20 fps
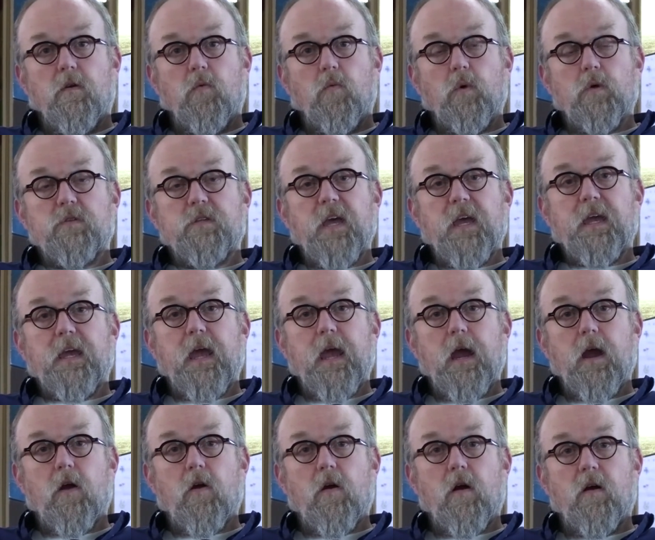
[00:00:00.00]
We'll take
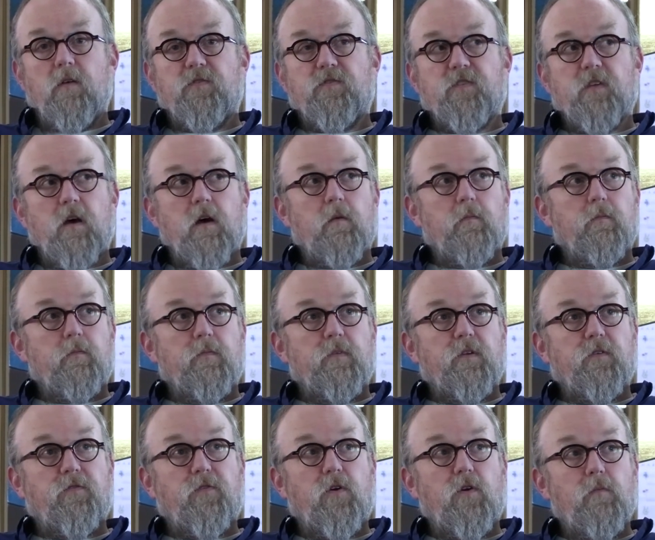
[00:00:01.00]
care of some
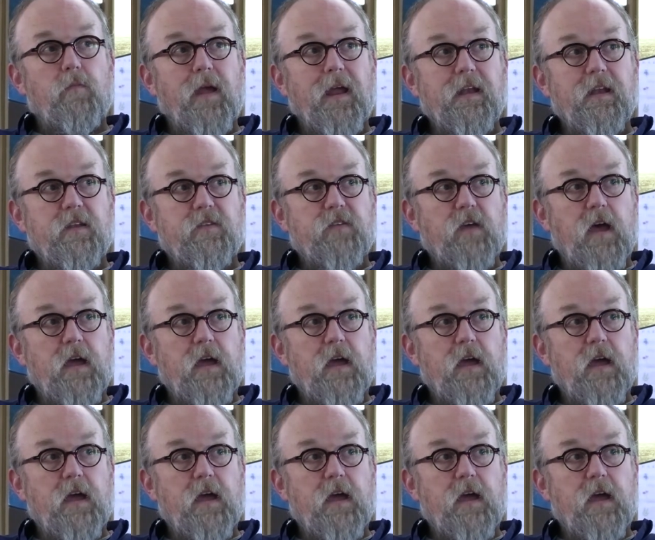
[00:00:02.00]
deferred maintenance